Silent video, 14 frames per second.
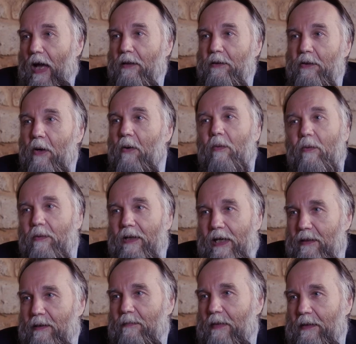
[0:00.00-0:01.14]
unknown
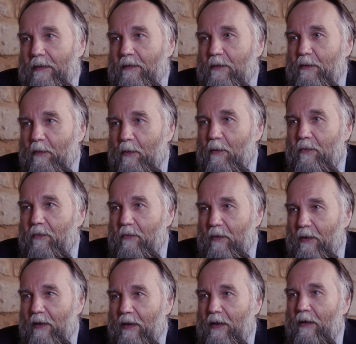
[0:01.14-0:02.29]
elements of
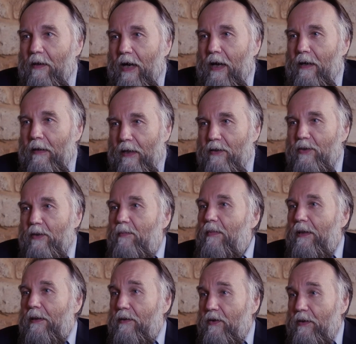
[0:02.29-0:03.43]
a Russian
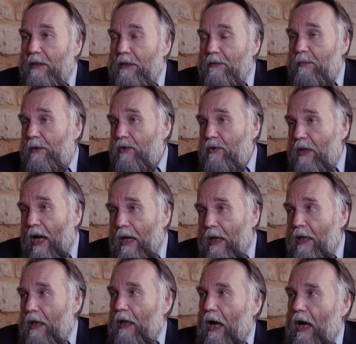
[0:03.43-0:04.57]
military expedition.
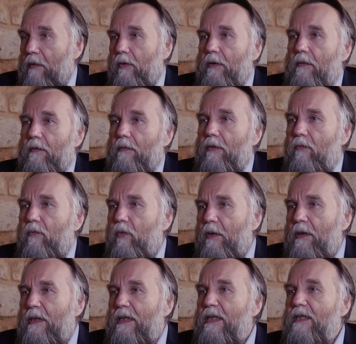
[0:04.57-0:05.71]
I
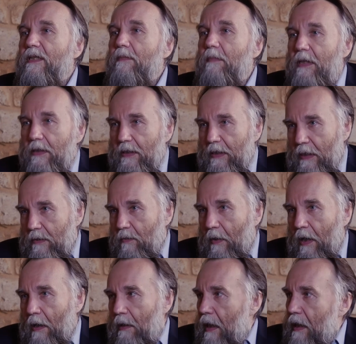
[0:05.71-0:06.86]
wouldn't dismiss as
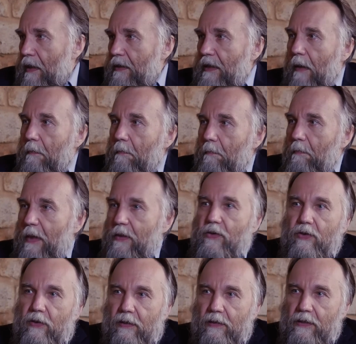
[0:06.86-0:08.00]
well some
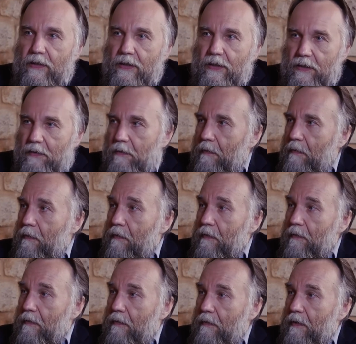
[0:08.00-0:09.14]
materialist
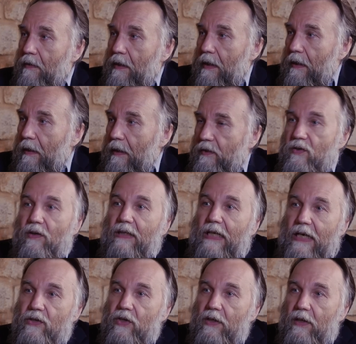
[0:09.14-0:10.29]
or
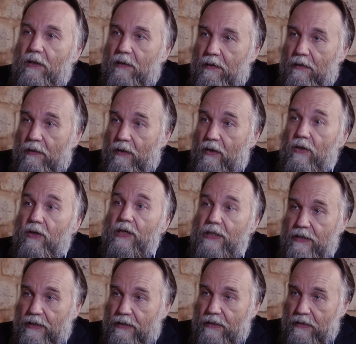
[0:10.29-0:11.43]
strategical
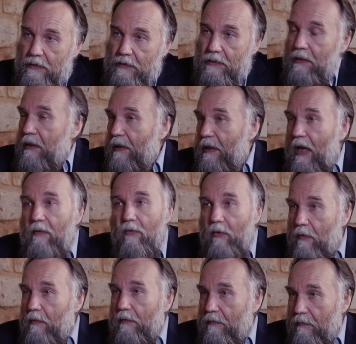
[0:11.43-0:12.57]
reasons. They
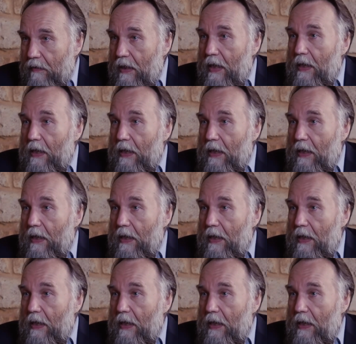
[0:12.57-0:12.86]
were,